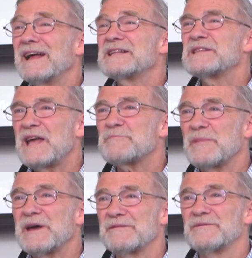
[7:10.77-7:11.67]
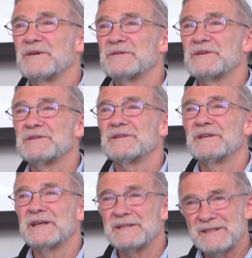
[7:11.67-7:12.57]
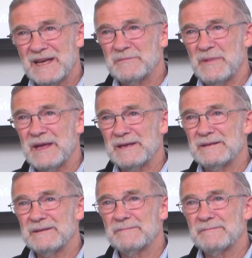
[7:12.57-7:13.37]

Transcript: It's that bad, folks. It's that bad.